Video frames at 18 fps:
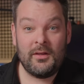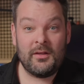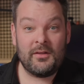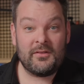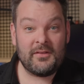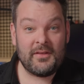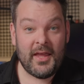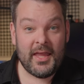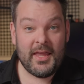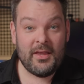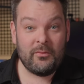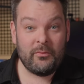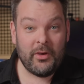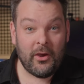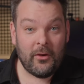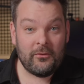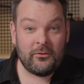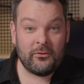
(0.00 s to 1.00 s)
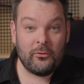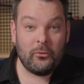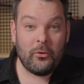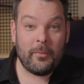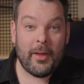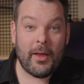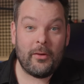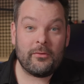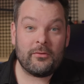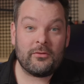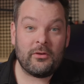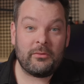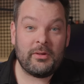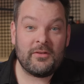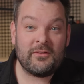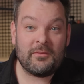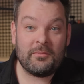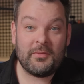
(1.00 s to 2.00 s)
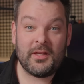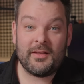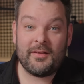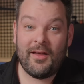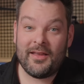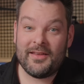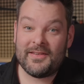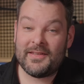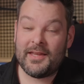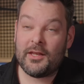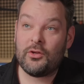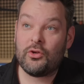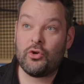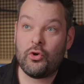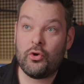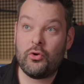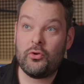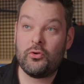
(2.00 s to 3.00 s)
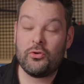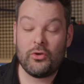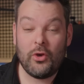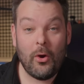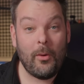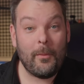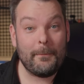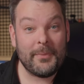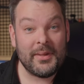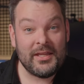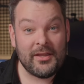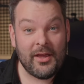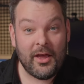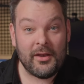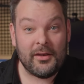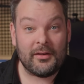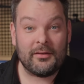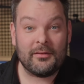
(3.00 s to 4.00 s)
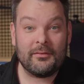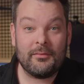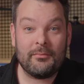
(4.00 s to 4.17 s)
Today, we're going to talk about doing something that I said could not be done.